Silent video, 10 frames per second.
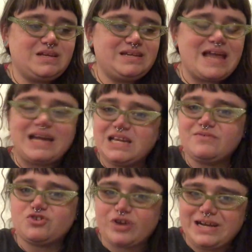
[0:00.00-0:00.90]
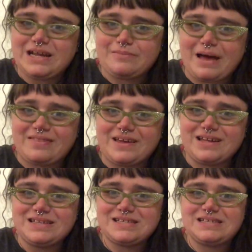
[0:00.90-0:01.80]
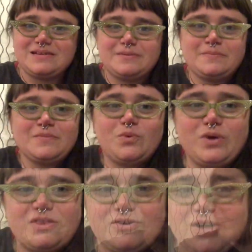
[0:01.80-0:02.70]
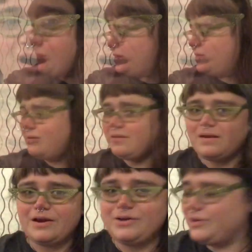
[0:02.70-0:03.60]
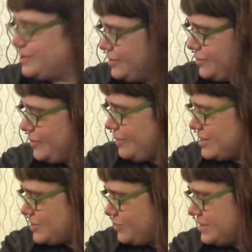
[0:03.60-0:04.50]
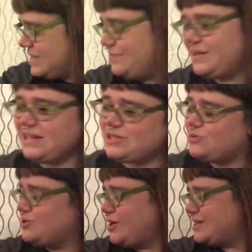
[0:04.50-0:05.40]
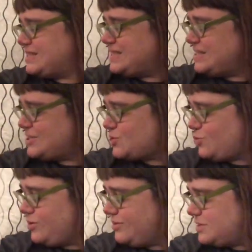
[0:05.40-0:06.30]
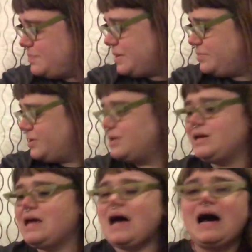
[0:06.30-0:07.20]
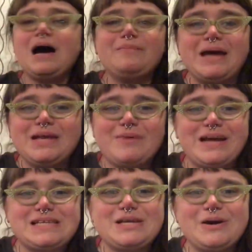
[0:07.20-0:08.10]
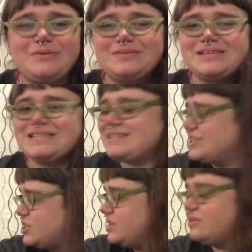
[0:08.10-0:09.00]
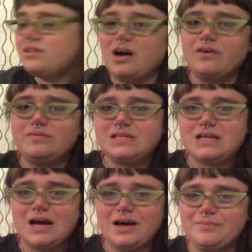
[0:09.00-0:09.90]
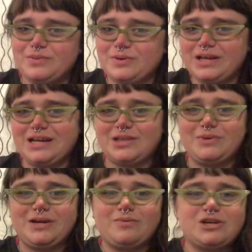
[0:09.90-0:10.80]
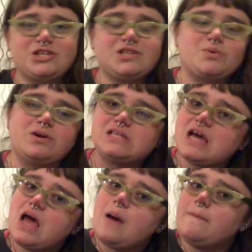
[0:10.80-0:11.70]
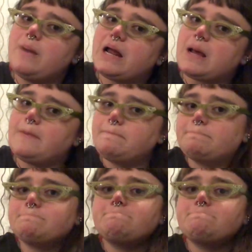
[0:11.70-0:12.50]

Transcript: negative training methods with their dogs. You're gonna watch Squirrel TV. It's too dark to see the squirrels, baby. Anyway, so she loves looking out the window and watching the squirrels, but